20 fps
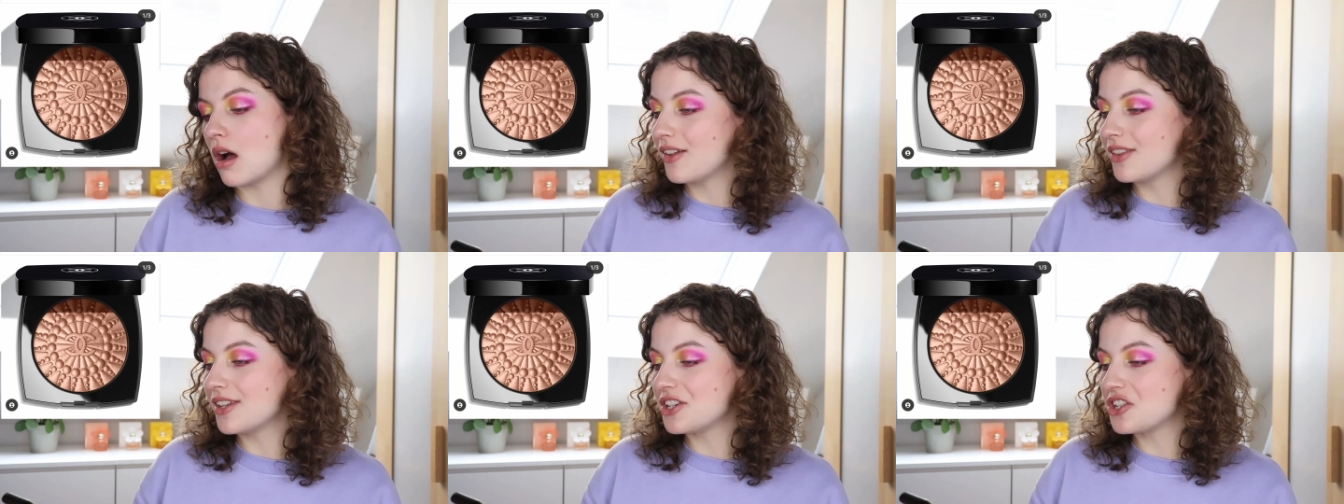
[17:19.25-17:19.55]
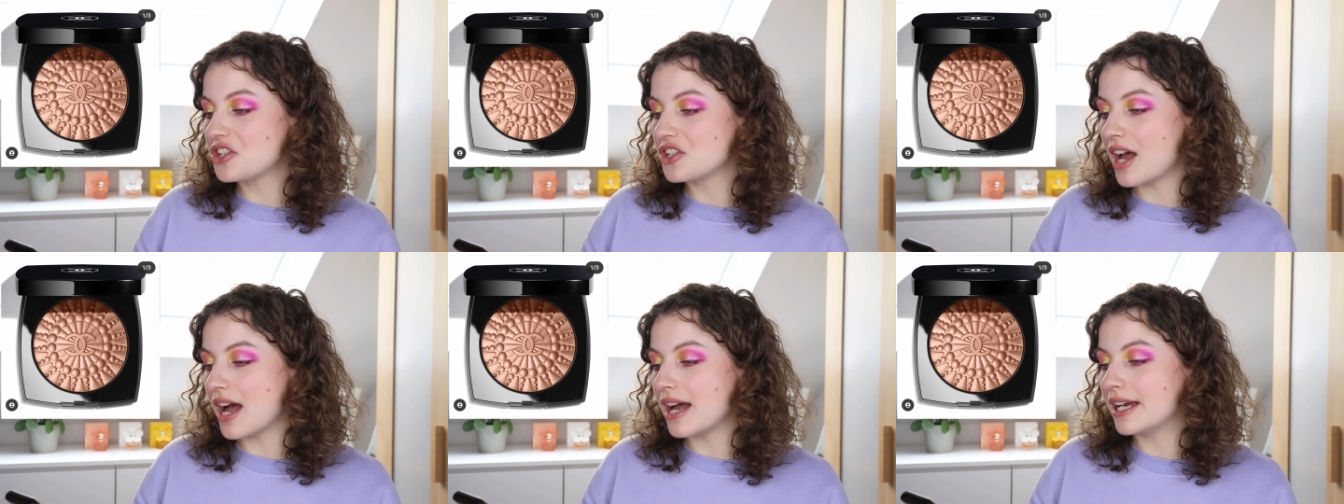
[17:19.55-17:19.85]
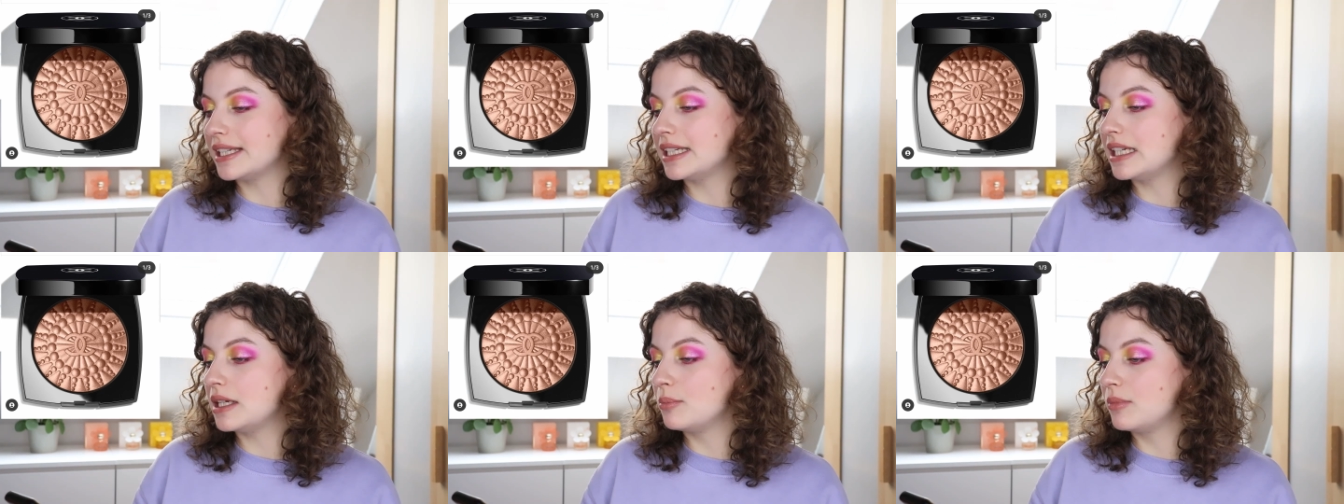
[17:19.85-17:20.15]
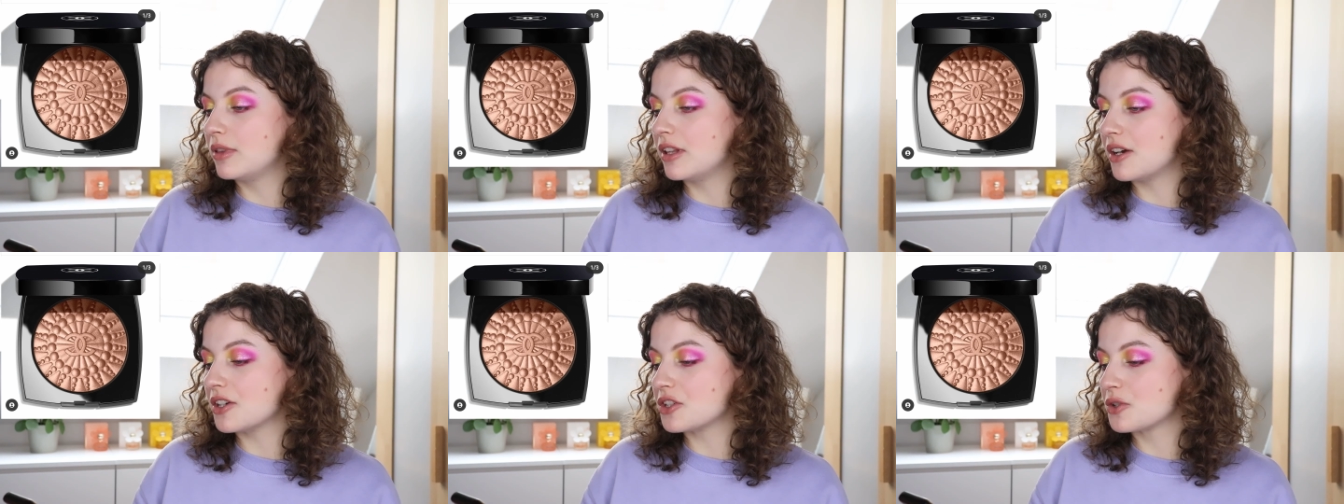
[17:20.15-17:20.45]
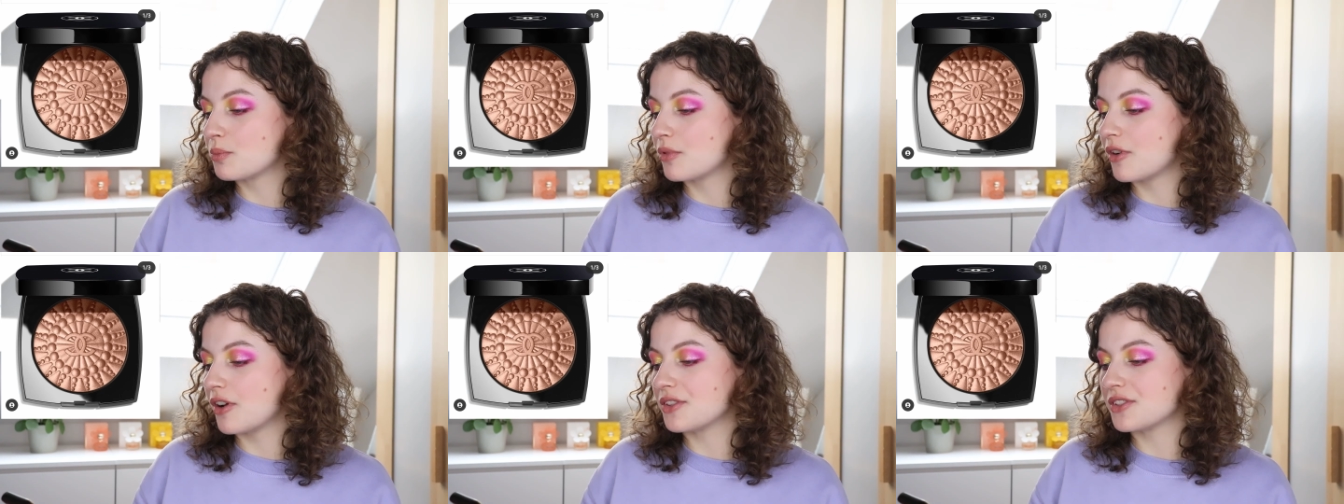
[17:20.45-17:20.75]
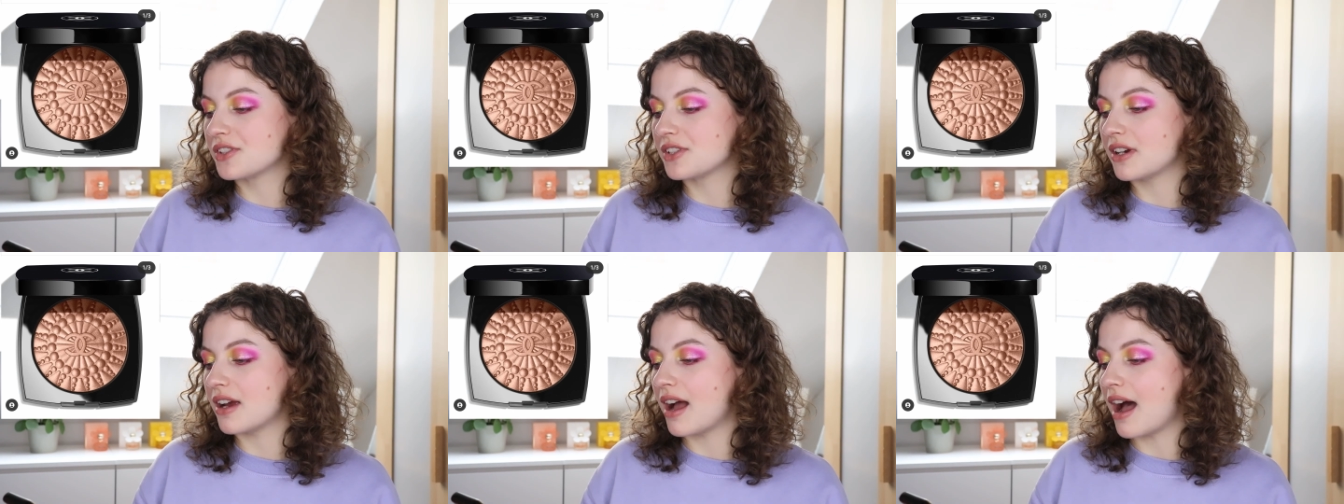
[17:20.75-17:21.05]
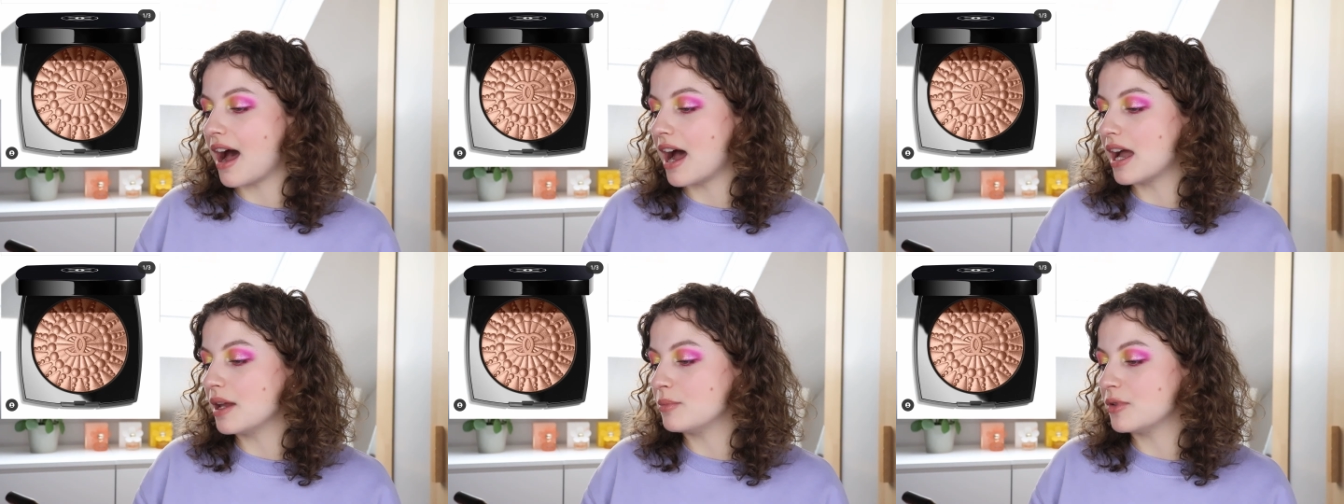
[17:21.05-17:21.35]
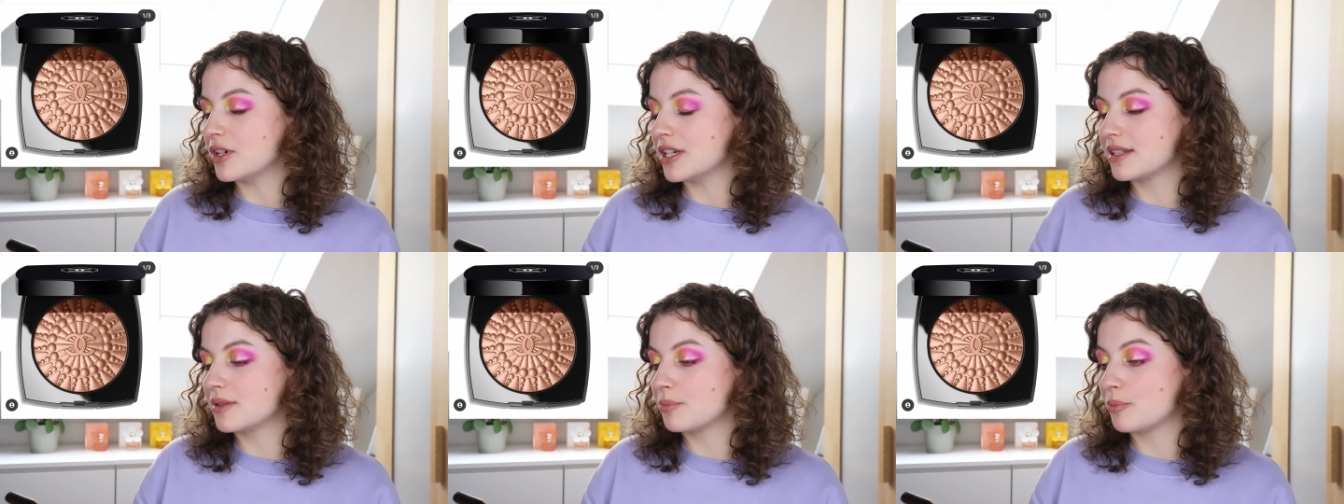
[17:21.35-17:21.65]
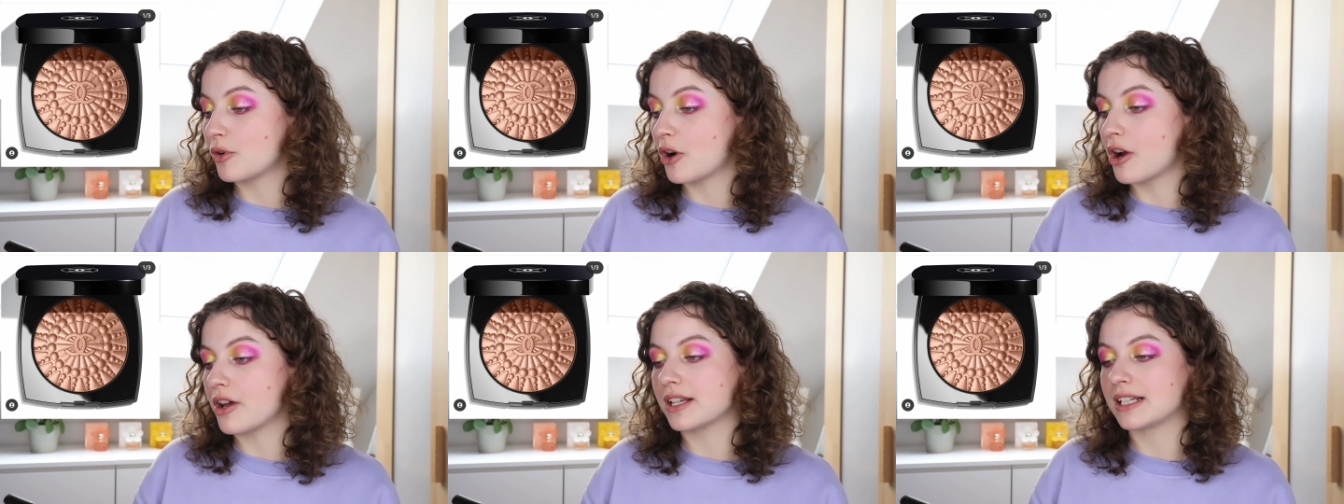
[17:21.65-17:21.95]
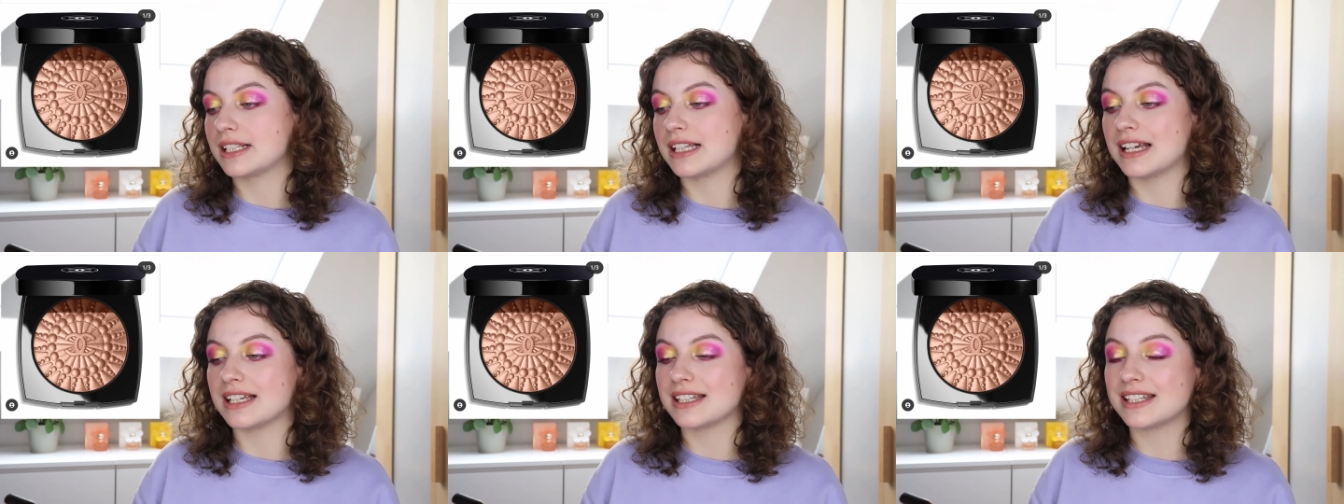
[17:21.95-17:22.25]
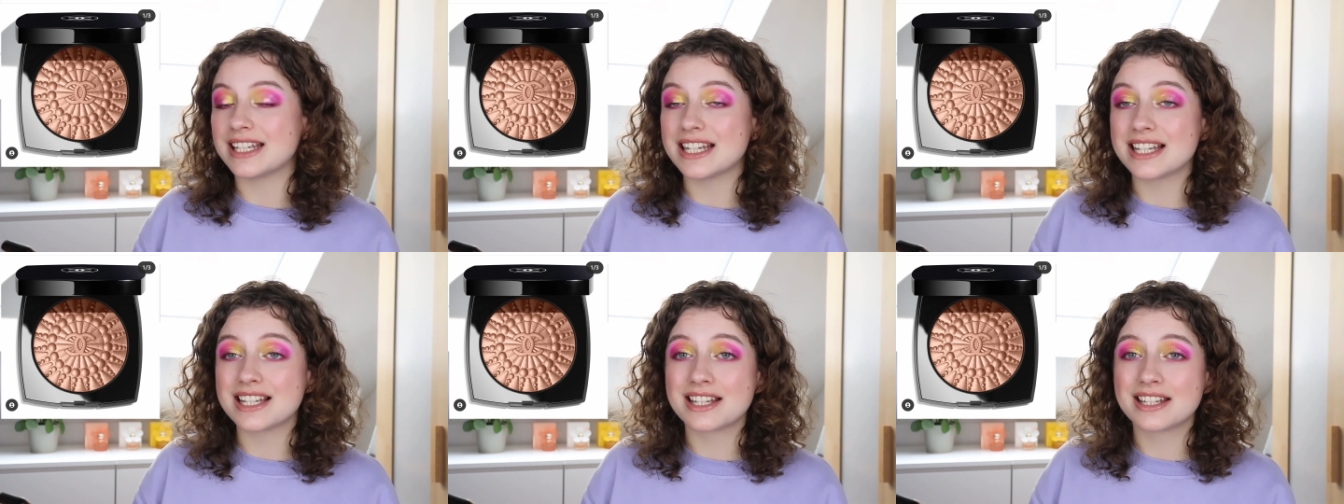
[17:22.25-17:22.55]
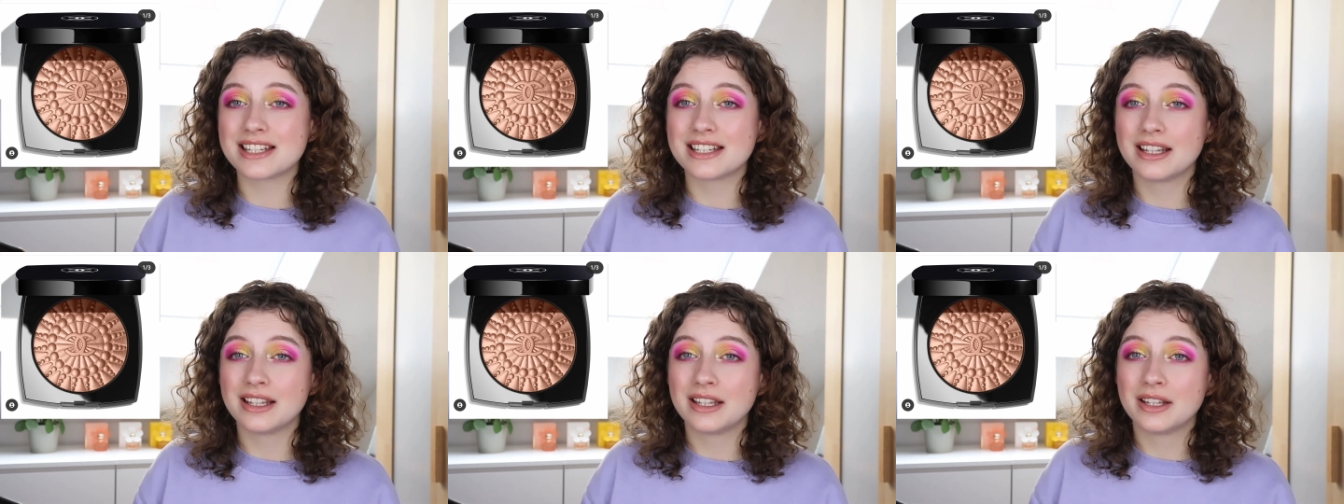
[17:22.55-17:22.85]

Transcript: on a shiny blush bronzer hybrid product like this.